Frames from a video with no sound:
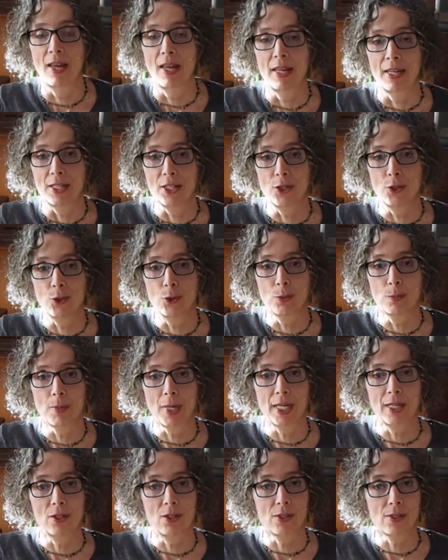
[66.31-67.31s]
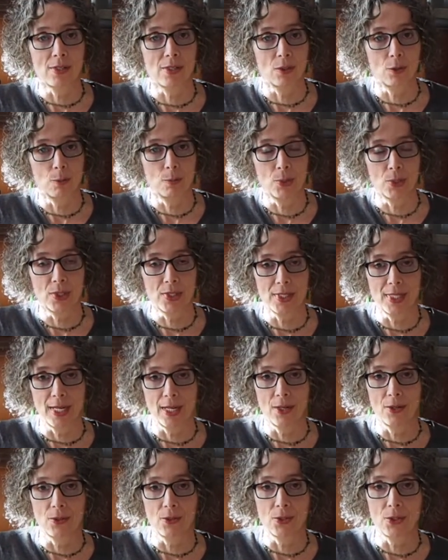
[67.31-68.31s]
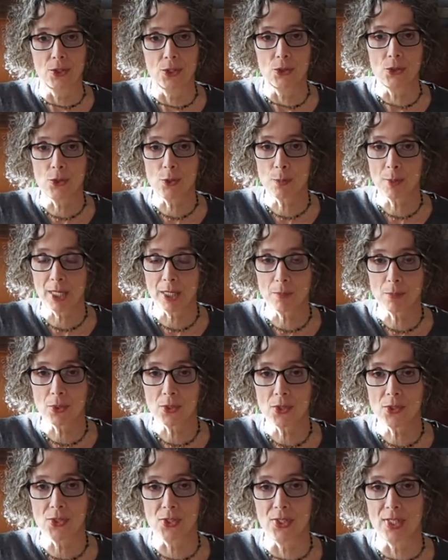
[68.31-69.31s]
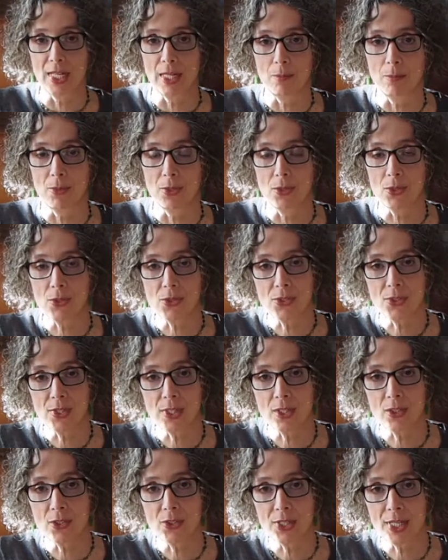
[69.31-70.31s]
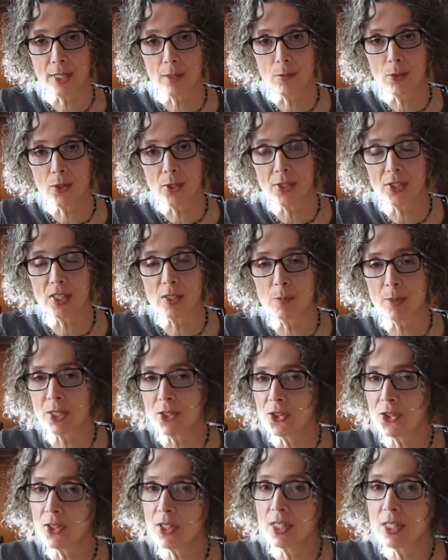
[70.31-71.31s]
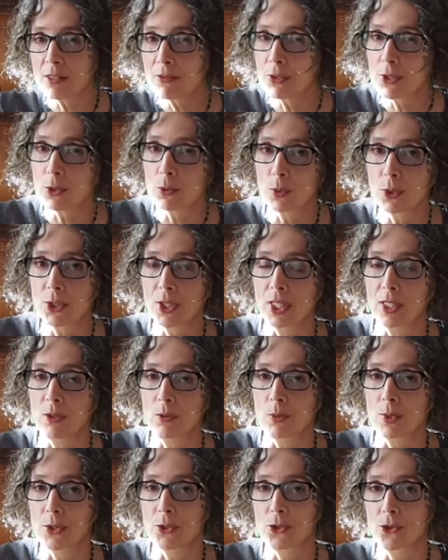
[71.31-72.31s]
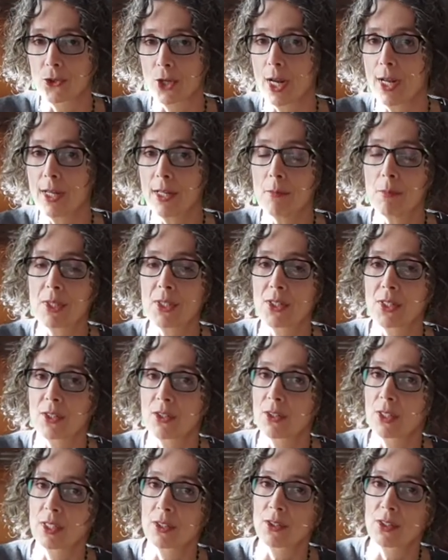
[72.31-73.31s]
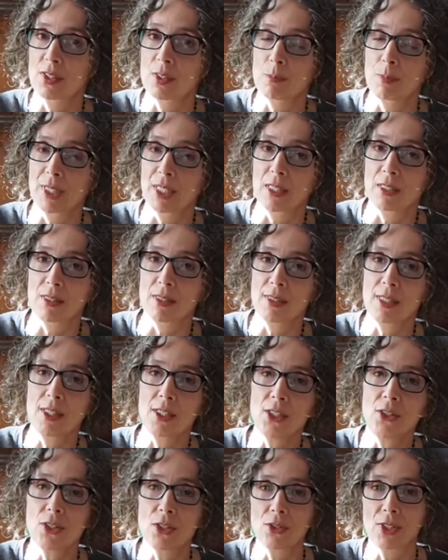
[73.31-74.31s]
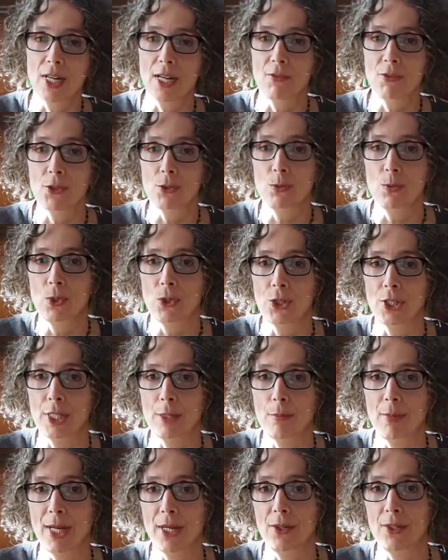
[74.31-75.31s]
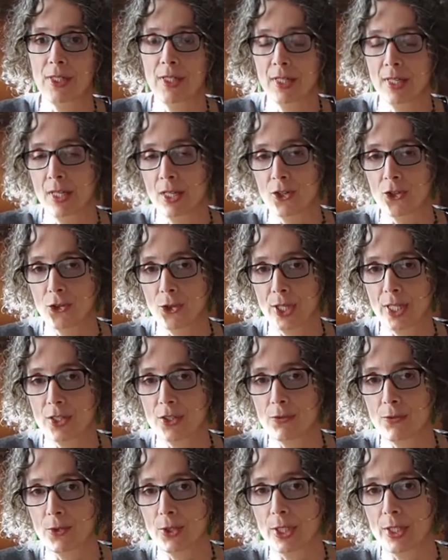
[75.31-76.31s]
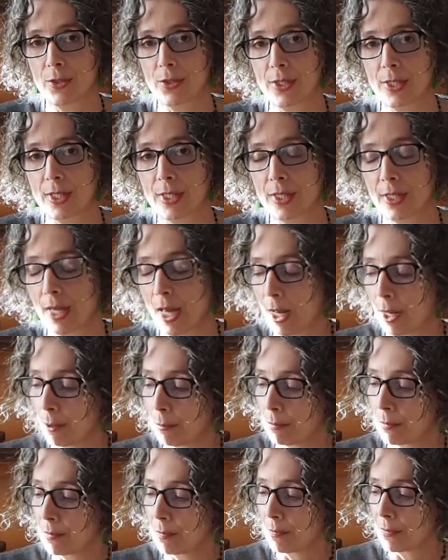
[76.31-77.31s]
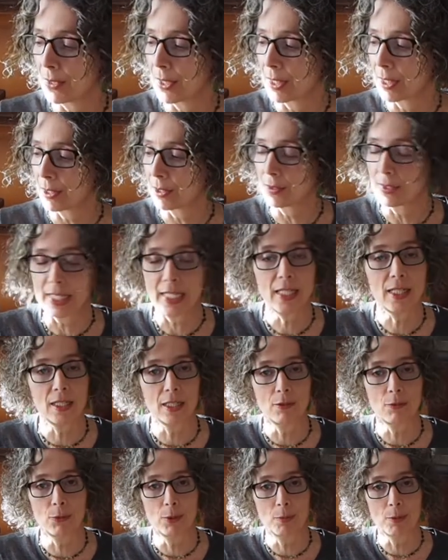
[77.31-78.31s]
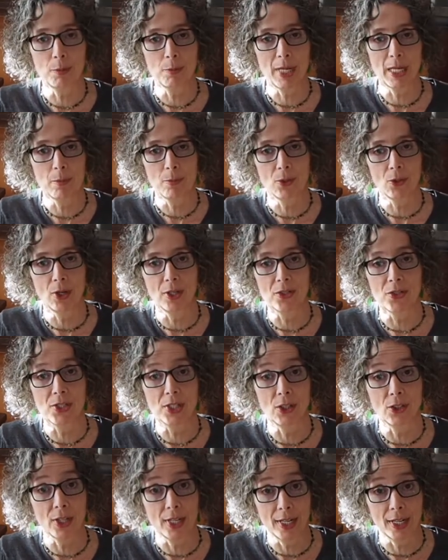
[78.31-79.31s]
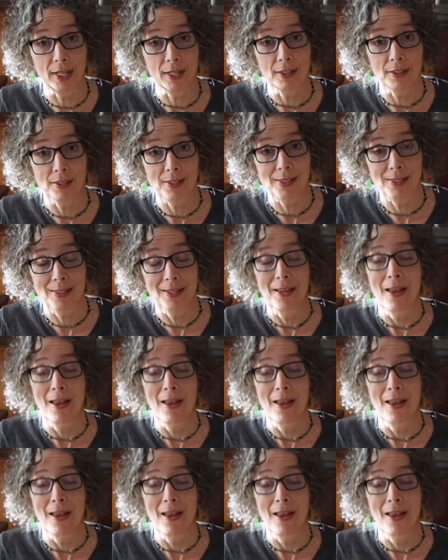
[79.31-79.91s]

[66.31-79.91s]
You might also put down newspapers and tape those to your table, especially if you're working with dry materials, because then you don't have to worry about transferring the ink from the paper onto your hands.